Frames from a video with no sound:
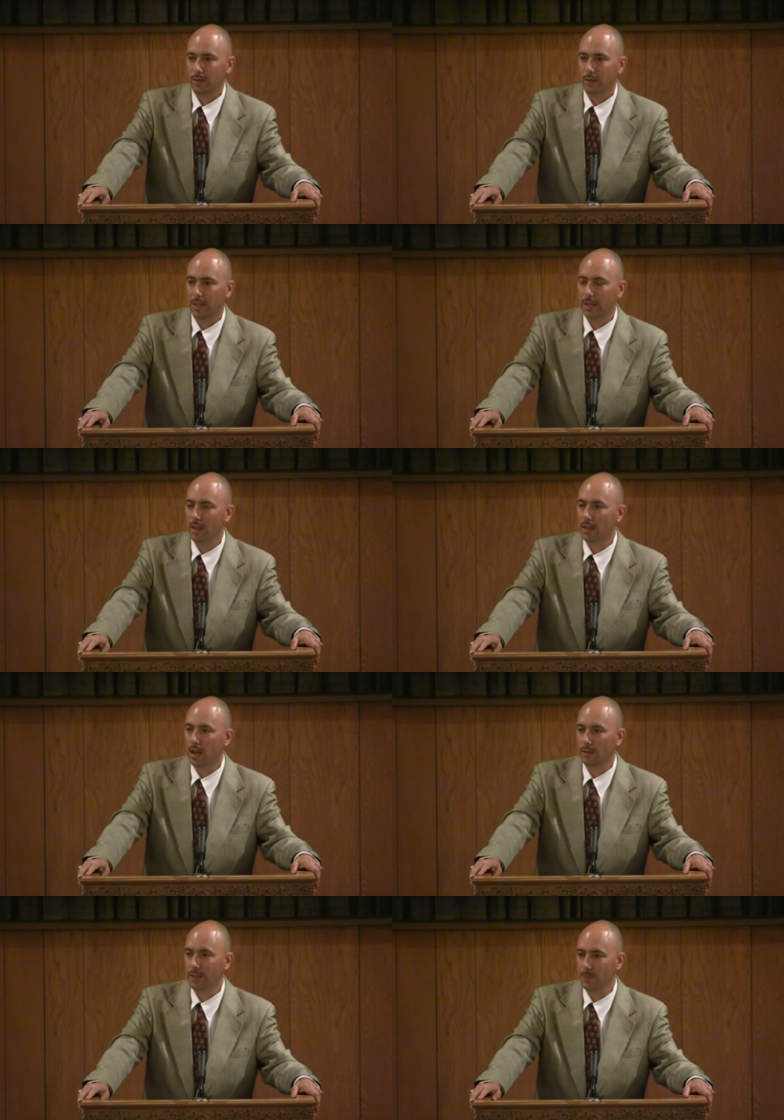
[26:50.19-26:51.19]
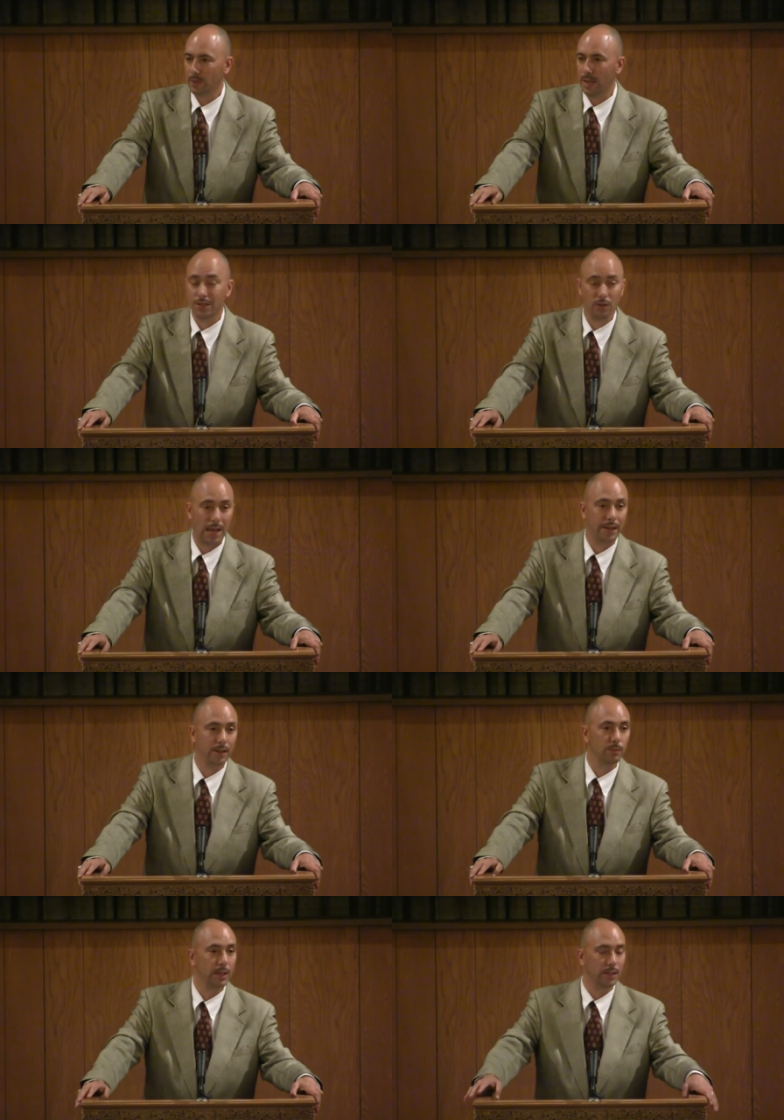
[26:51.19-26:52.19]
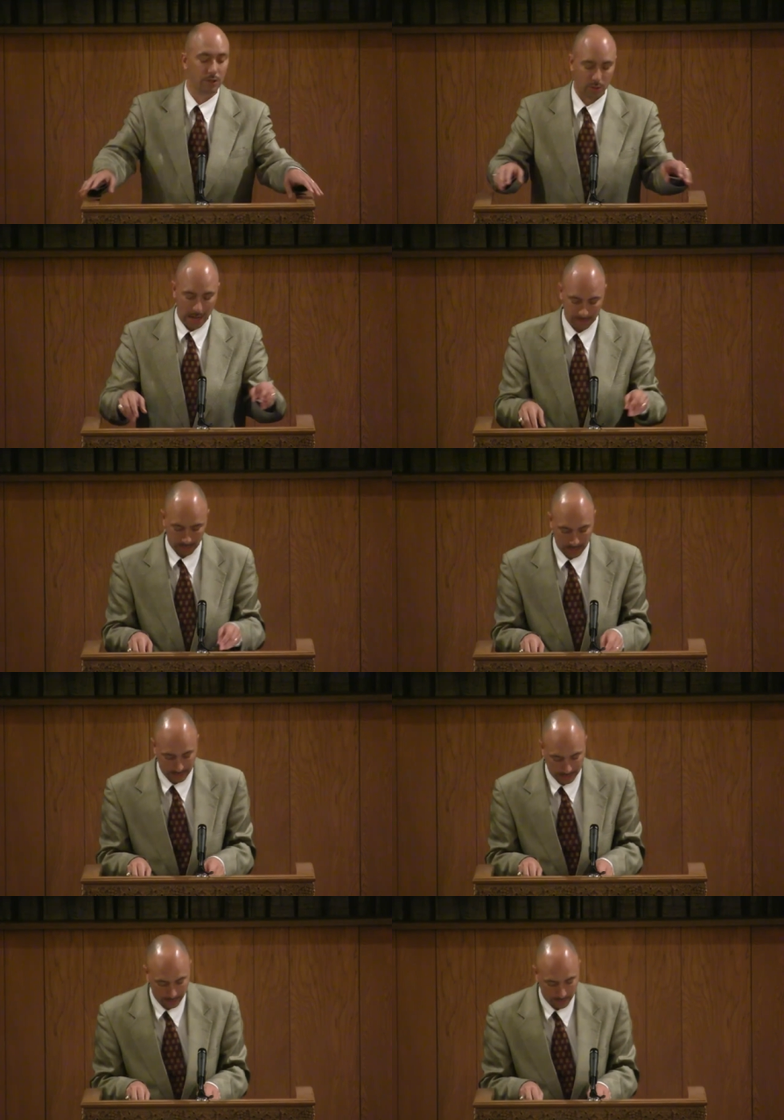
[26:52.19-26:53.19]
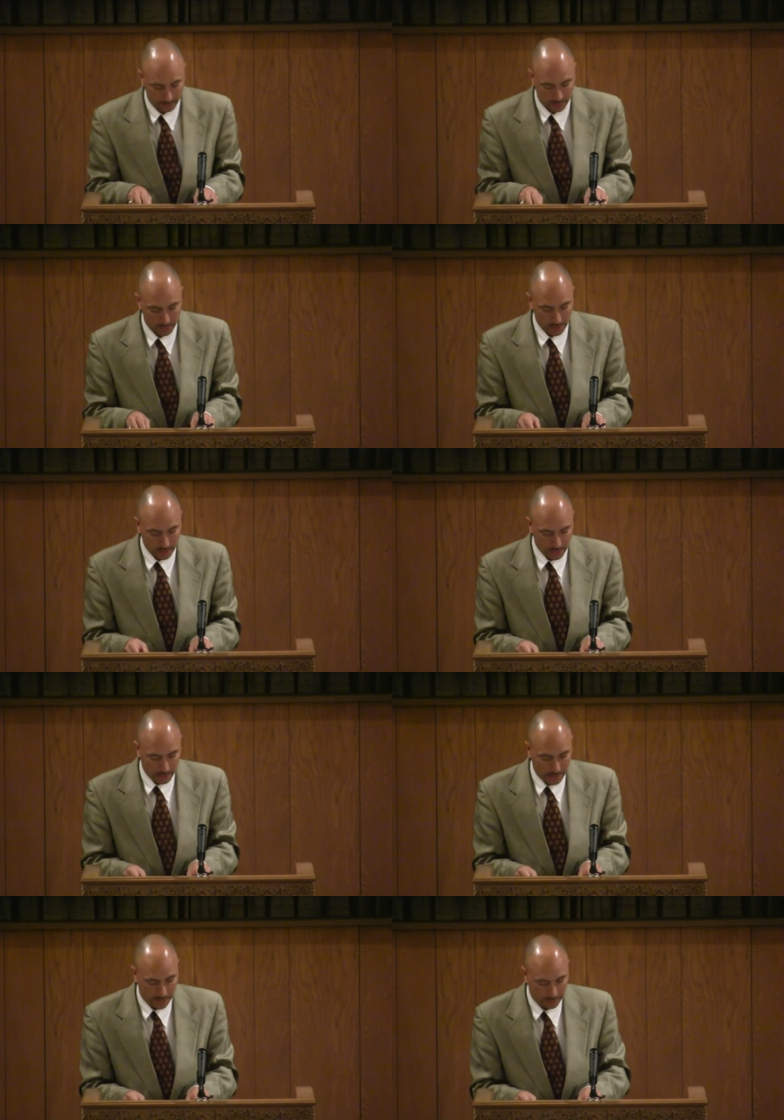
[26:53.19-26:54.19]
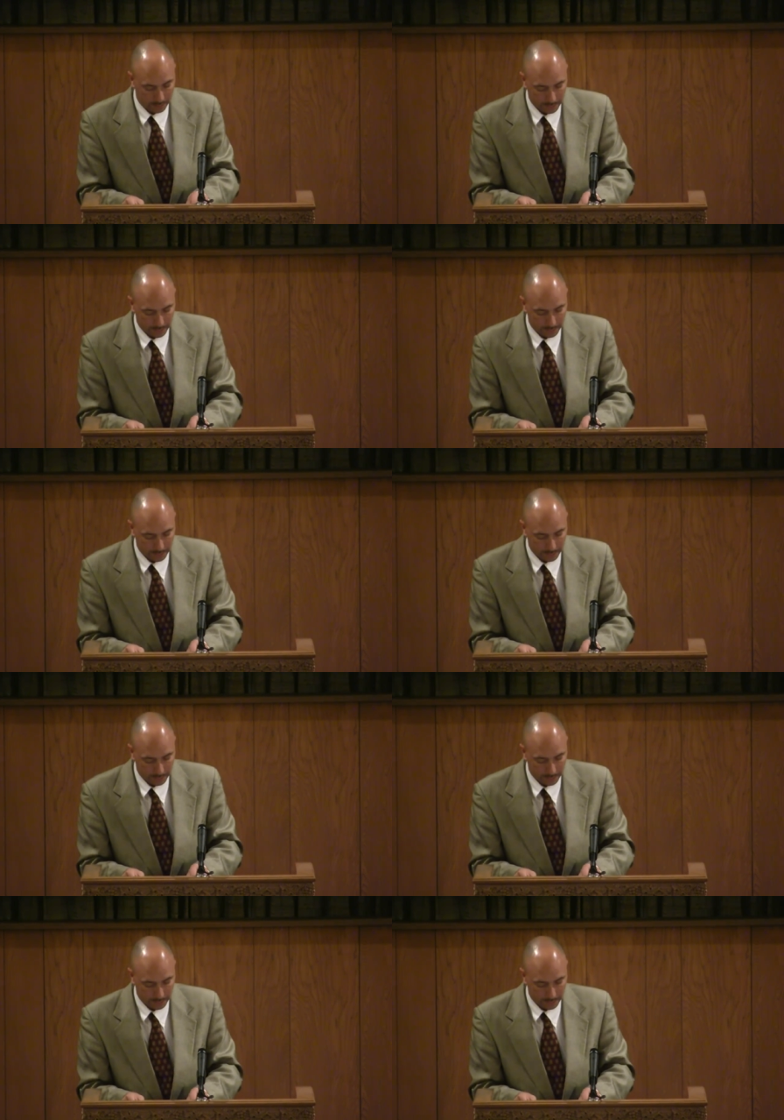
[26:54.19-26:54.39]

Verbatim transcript: Now, he doesn't call him a hippie angel, I do, but he describes him as a hippie. Now,